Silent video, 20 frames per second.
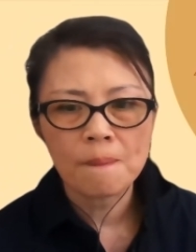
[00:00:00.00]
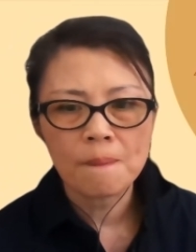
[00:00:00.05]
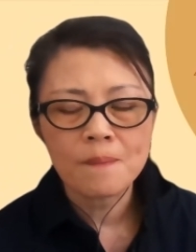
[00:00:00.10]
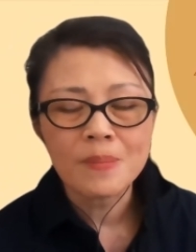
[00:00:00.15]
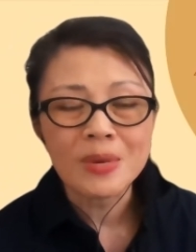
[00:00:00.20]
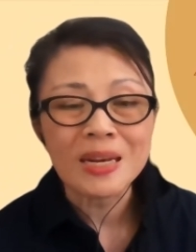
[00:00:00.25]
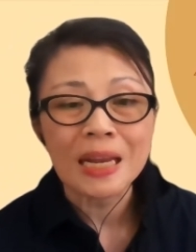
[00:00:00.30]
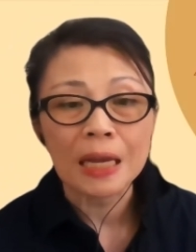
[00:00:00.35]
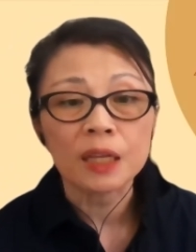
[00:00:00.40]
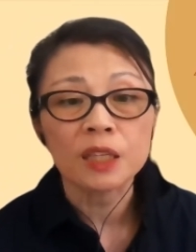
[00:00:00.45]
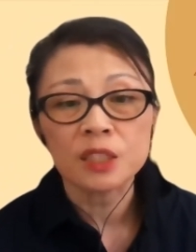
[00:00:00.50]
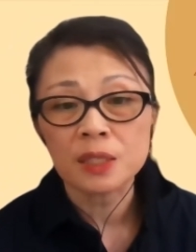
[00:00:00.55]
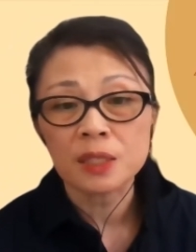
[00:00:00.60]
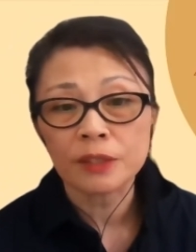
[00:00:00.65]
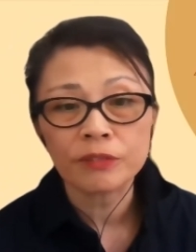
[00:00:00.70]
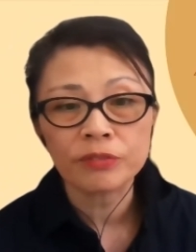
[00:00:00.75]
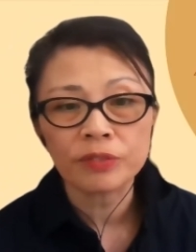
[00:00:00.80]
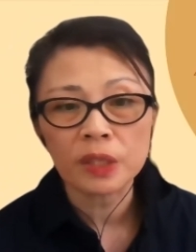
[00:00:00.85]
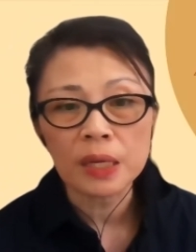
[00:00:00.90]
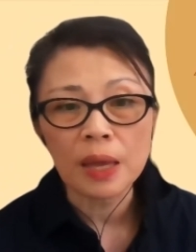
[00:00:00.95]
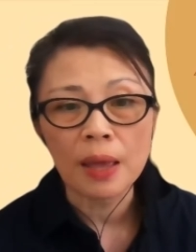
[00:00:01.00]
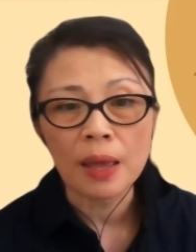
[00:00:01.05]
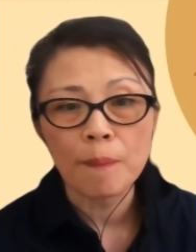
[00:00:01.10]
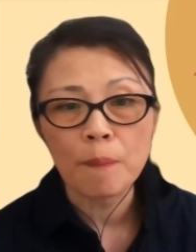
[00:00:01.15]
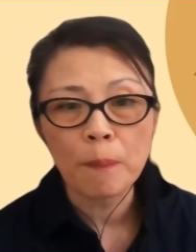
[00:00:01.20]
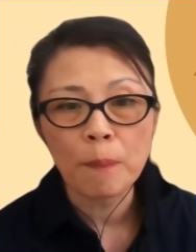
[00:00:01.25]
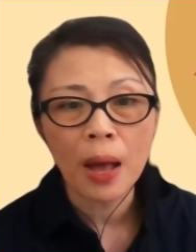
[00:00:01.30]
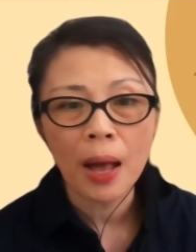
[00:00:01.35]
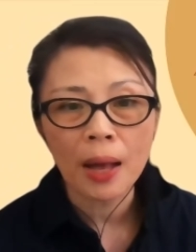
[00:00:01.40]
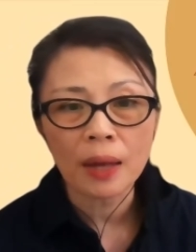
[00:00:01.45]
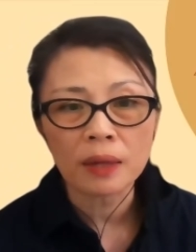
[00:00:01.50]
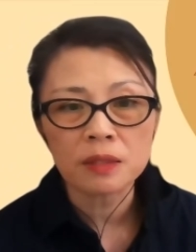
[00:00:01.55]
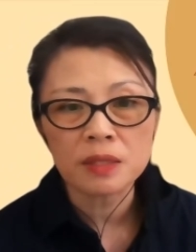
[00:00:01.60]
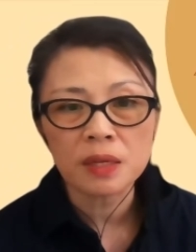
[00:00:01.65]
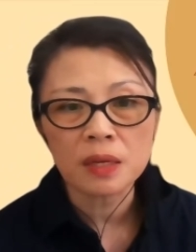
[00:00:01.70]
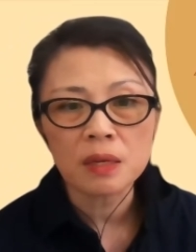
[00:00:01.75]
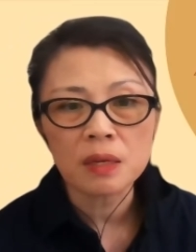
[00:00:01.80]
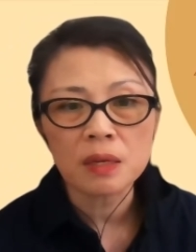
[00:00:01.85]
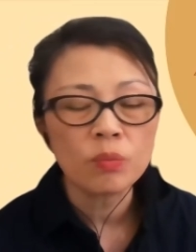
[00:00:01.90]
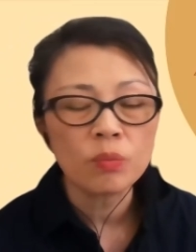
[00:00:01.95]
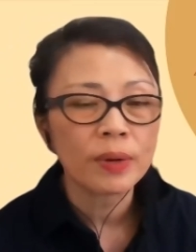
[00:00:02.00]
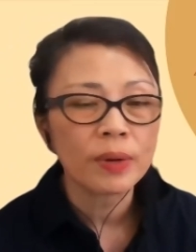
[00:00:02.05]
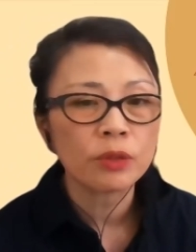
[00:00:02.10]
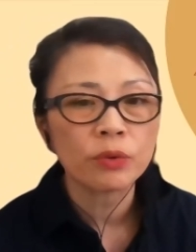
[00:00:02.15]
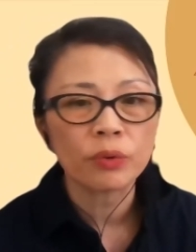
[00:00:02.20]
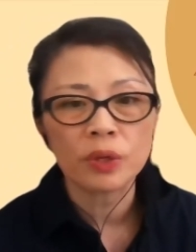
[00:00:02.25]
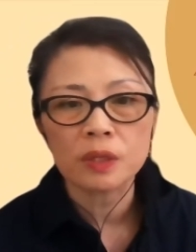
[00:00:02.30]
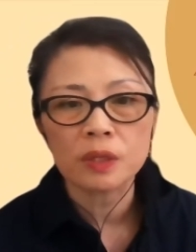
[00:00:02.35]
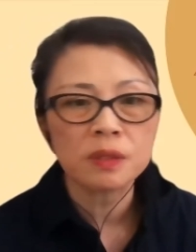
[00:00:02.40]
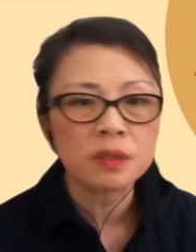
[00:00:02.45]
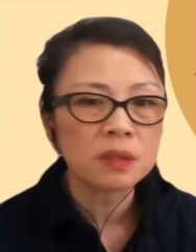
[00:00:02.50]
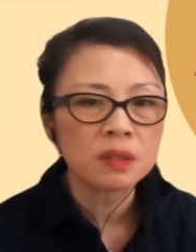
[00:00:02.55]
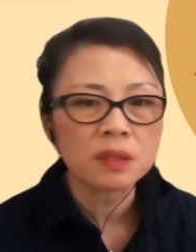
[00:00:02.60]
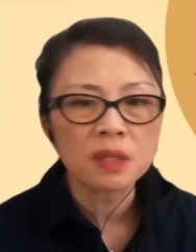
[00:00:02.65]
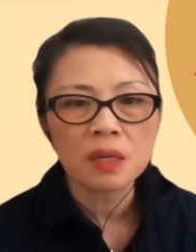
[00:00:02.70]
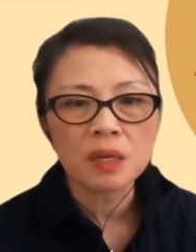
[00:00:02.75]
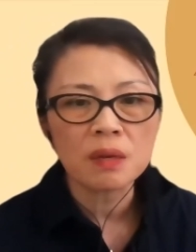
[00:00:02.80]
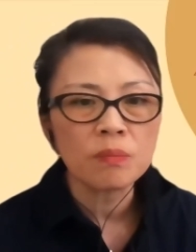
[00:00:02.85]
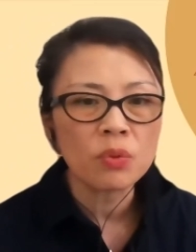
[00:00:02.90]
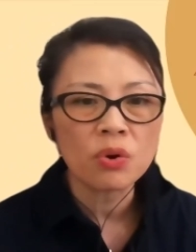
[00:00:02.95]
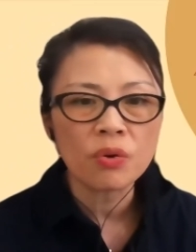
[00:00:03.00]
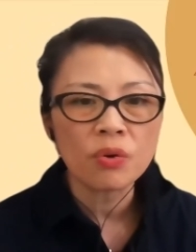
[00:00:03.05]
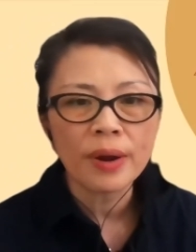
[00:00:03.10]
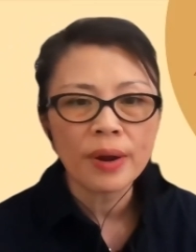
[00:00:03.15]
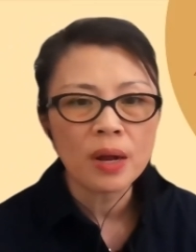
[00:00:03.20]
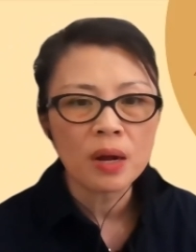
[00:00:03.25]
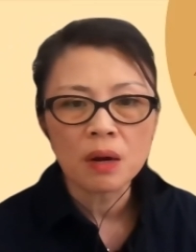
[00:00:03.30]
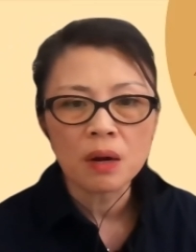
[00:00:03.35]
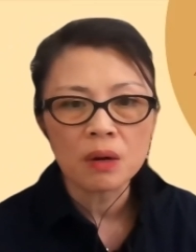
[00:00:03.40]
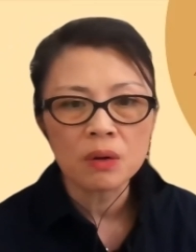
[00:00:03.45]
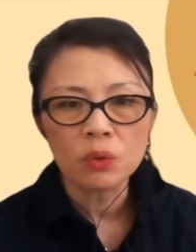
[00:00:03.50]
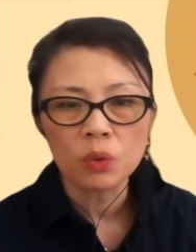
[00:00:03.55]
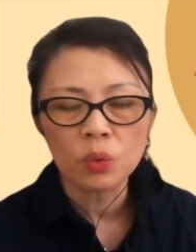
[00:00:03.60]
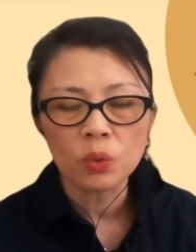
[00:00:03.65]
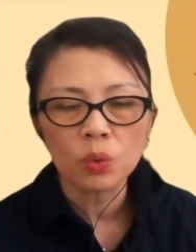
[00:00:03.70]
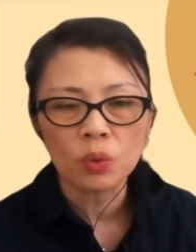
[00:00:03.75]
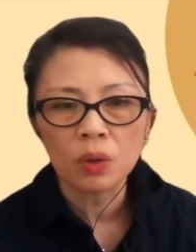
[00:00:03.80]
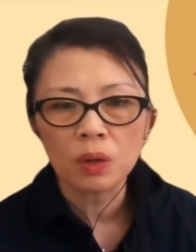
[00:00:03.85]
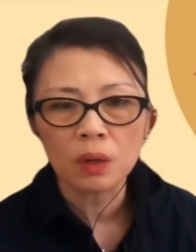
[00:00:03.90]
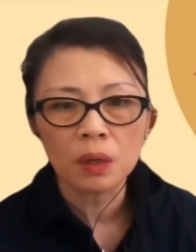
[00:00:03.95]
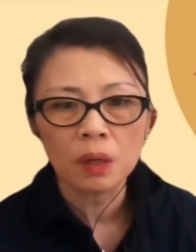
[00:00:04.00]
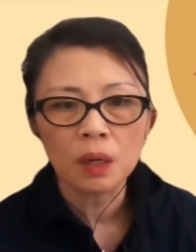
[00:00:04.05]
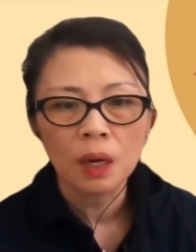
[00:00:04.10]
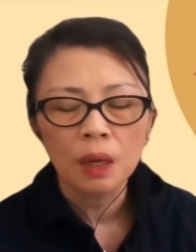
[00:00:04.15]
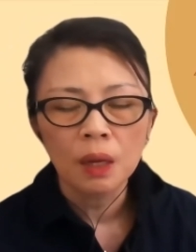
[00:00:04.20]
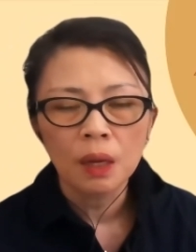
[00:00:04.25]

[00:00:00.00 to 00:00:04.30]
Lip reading: negatively impacting, whether it's team morale or